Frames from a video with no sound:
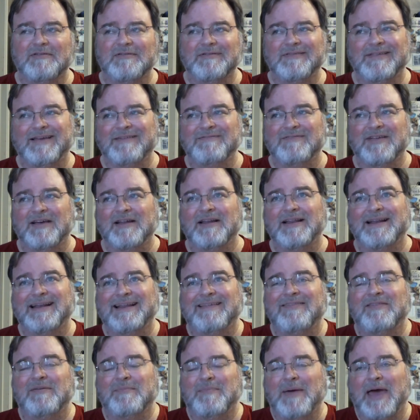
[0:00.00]
they've done it
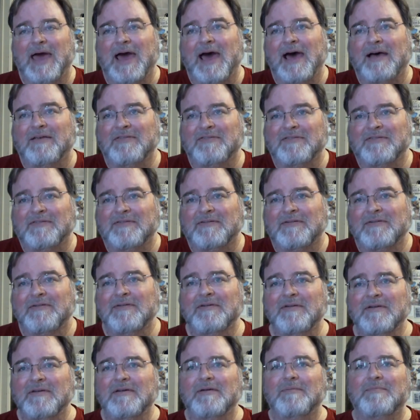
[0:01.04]
in the past,
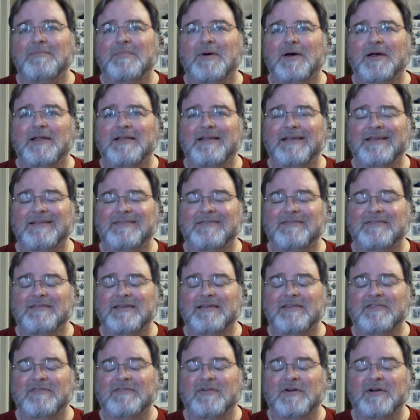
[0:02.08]
but
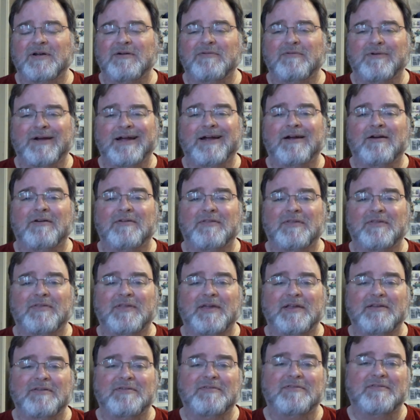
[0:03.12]
it's very rare that
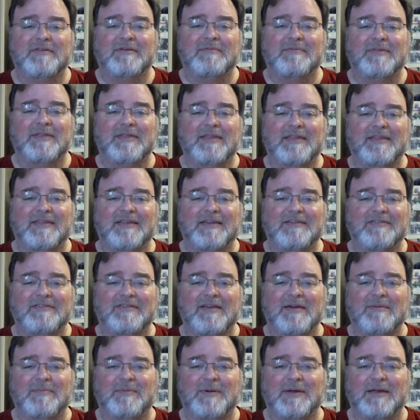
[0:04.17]
they do something, that they
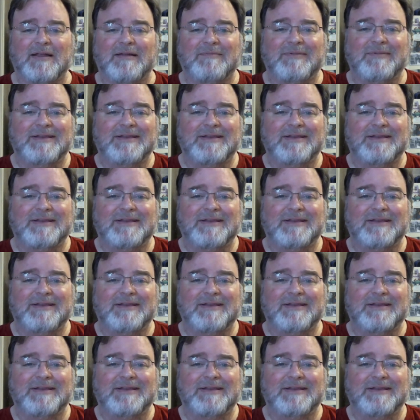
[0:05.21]
step in.